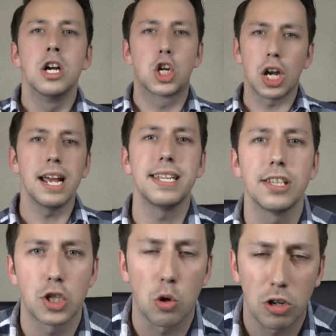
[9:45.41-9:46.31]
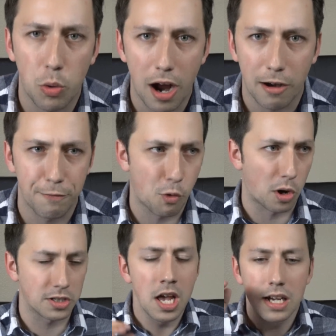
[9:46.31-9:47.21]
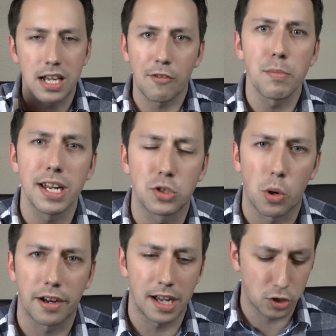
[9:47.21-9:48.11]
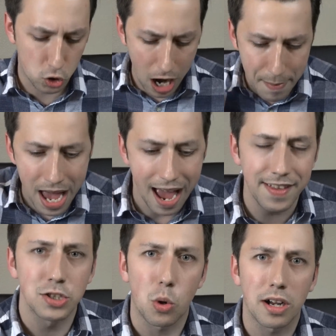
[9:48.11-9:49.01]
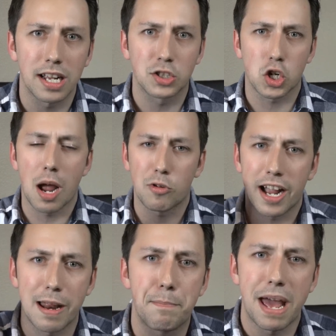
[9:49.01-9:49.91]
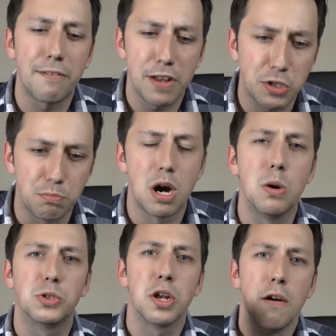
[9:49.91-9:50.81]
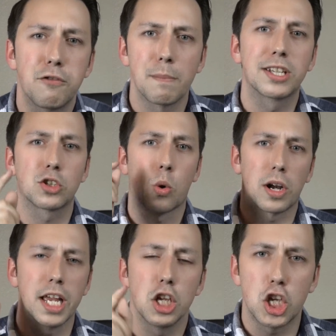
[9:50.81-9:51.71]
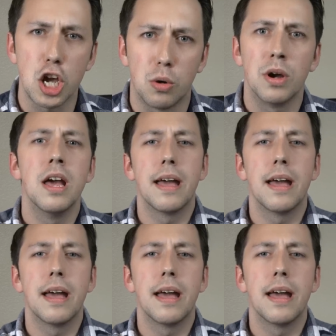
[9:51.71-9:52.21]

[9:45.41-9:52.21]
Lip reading: Good ideas don't require require force, government is organized crime, and this organized crime racket benefits most from extorting you.